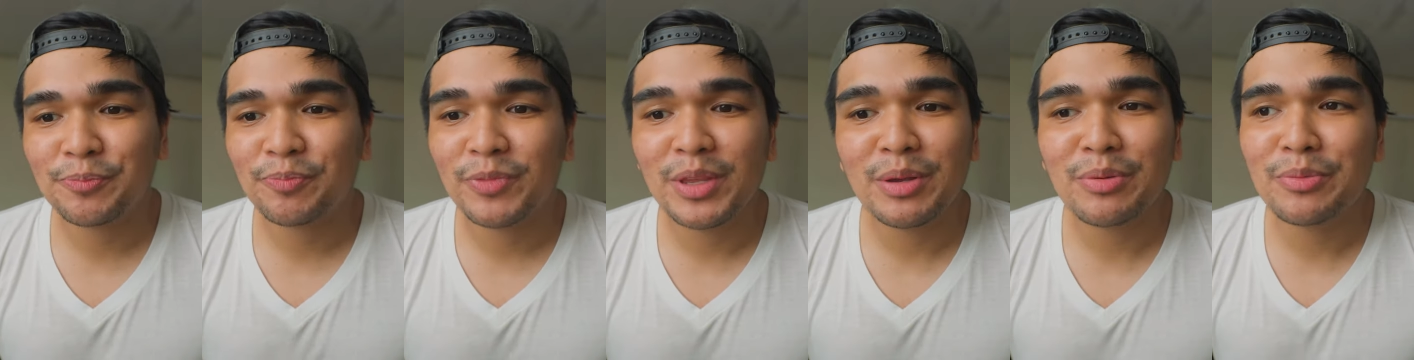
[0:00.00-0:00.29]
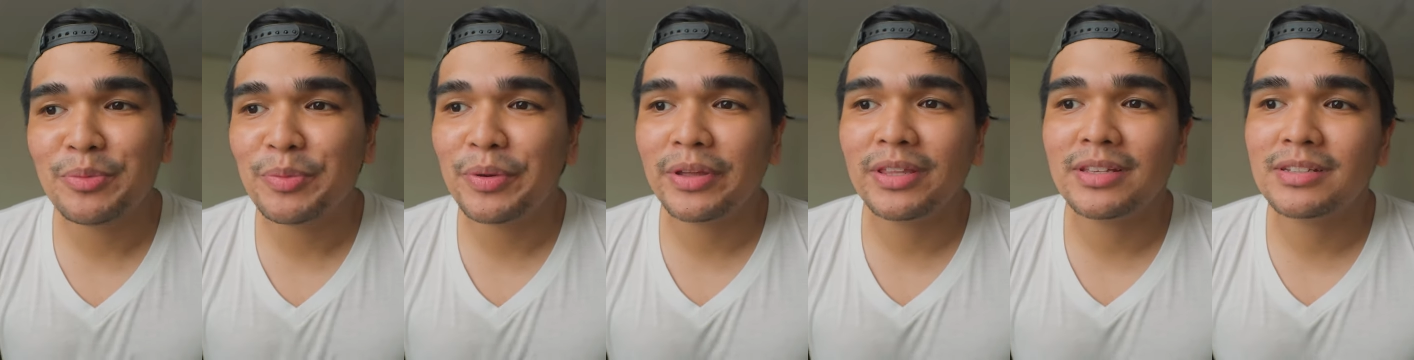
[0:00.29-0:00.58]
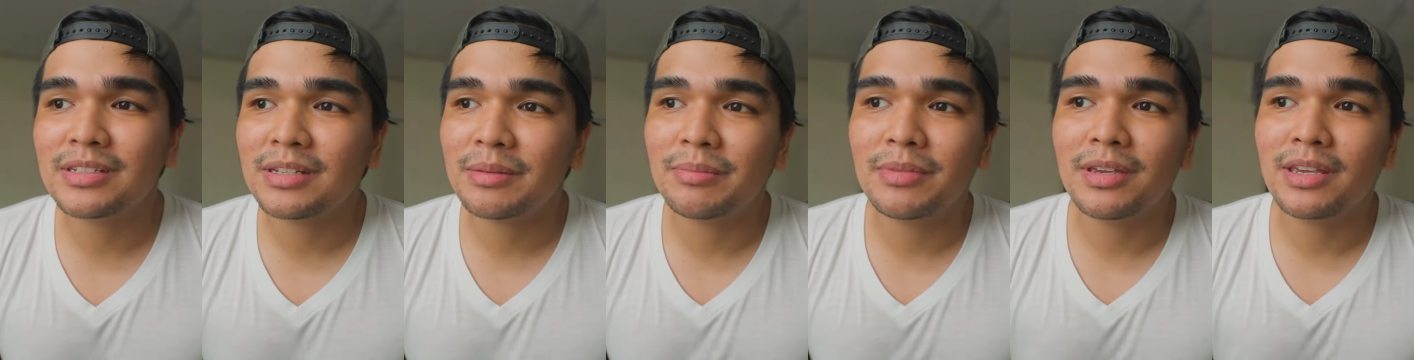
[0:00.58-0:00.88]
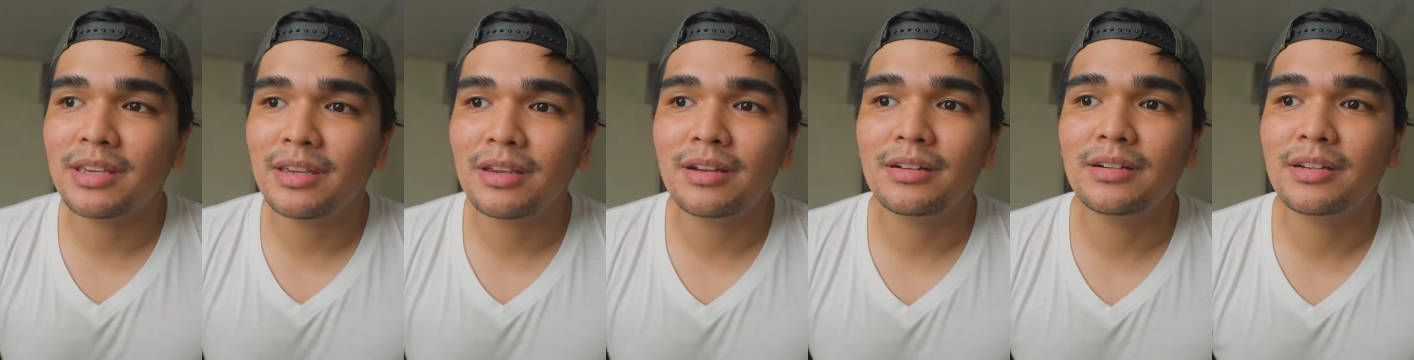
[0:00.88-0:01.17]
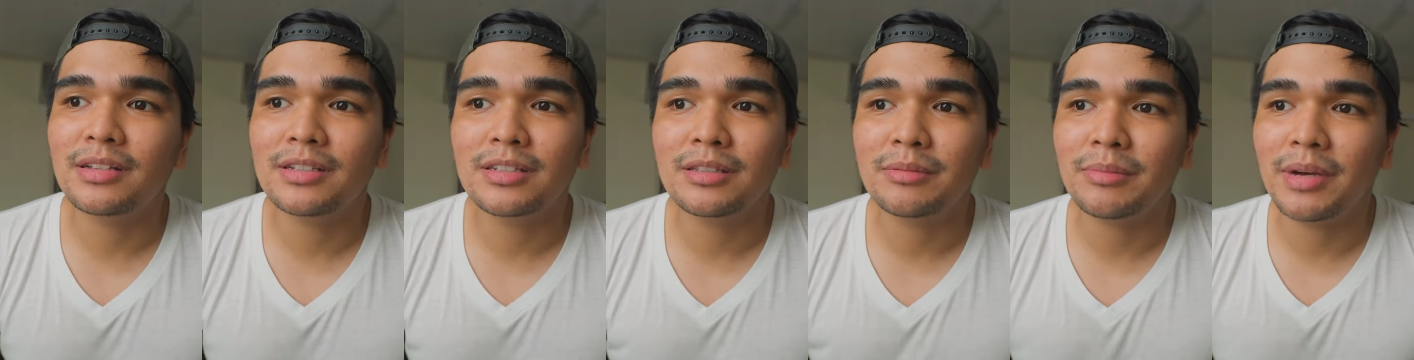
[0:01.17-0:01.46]
Hindi mo pwedeng sabihin gear
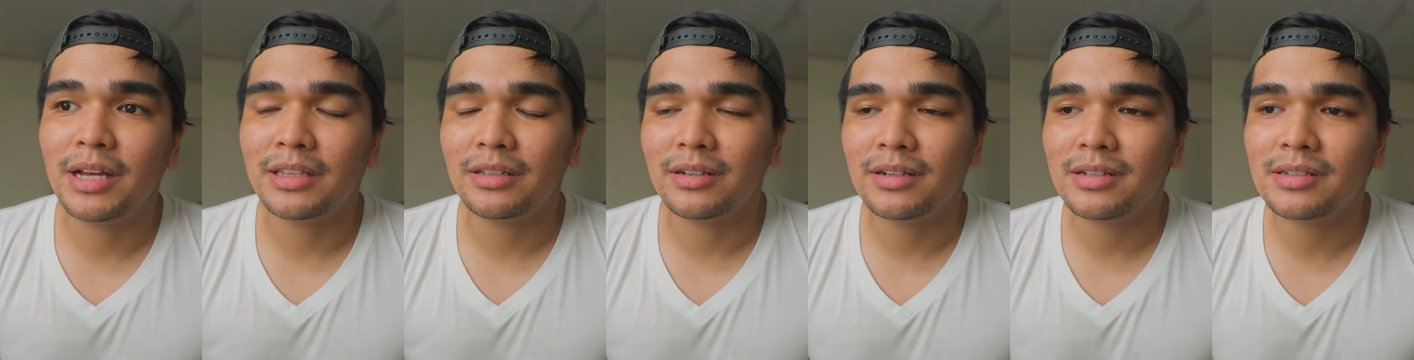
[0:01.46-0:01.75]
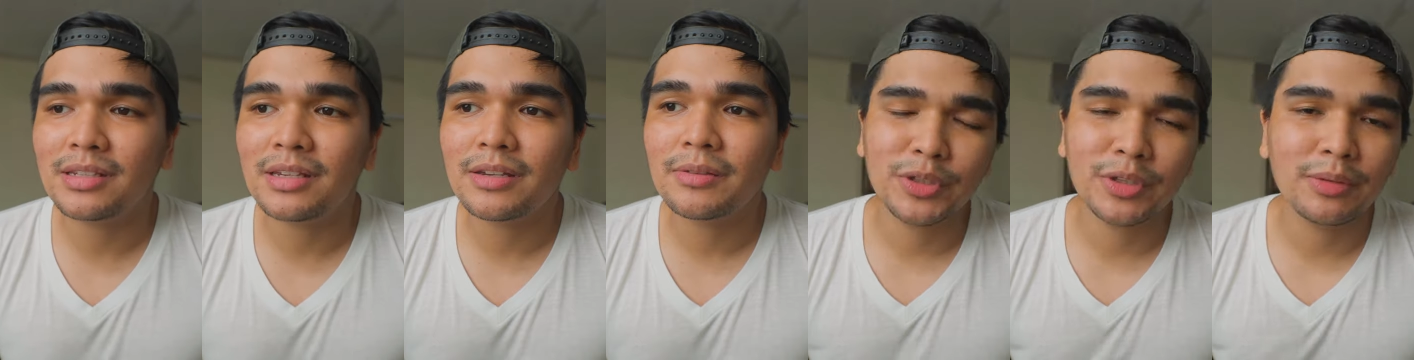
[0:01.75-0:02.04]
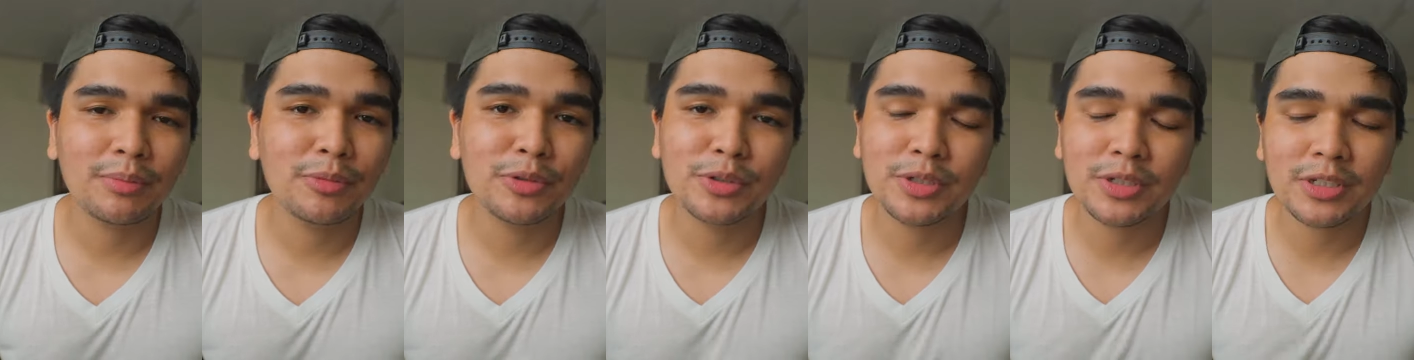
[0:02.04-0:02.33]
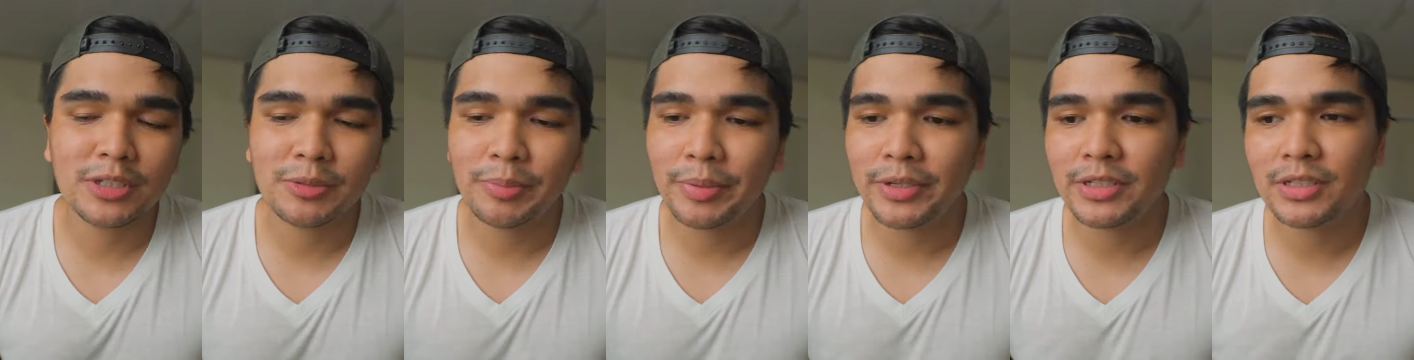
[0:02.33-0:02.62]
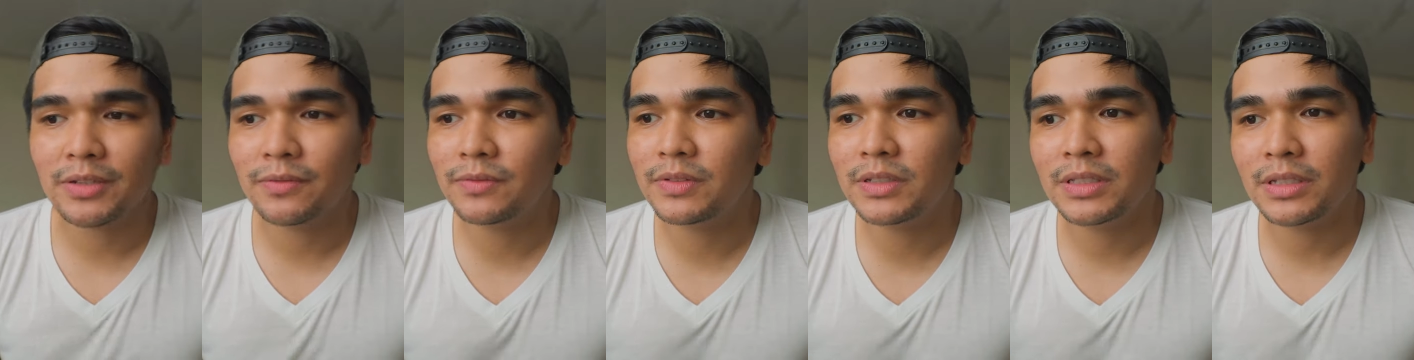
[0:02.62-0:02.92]
doesn't matter. Kasi the most
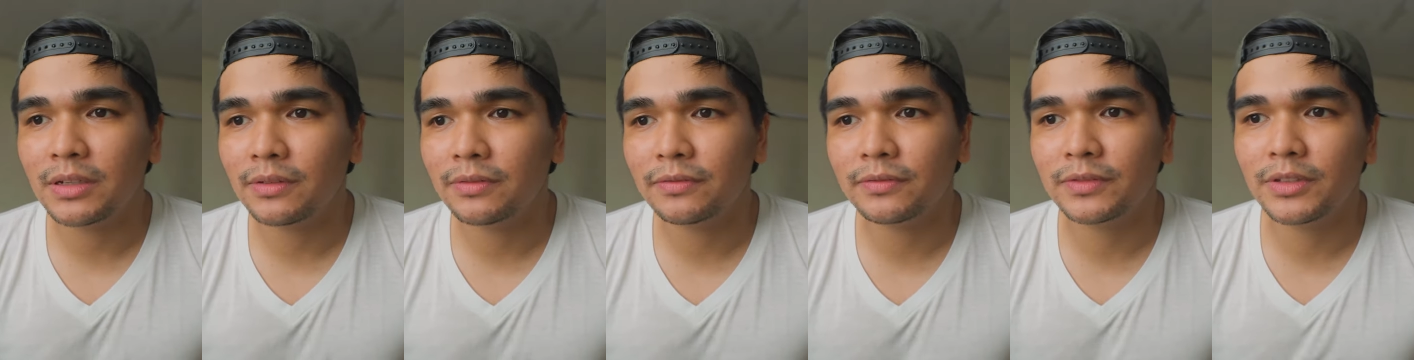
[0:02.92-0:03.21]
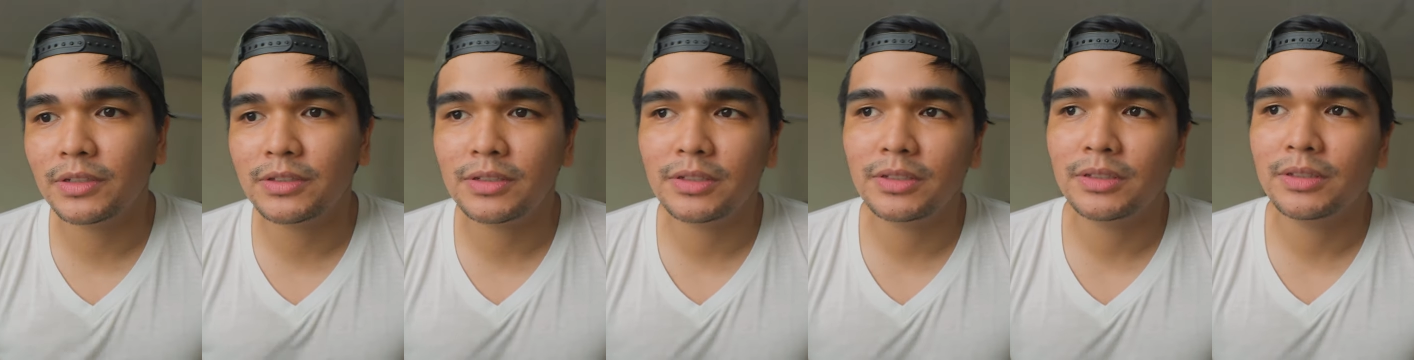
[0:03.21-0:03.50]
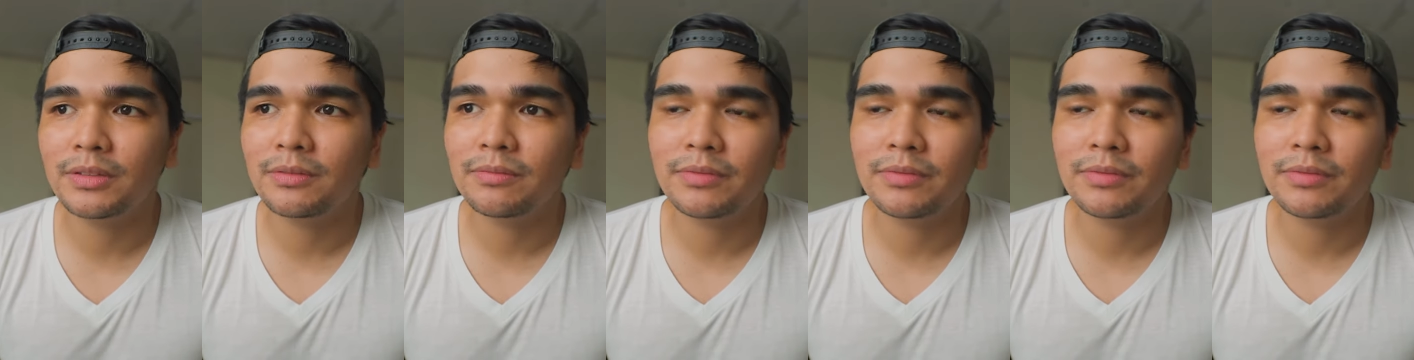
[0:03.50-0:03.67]
expensive stuff doesn't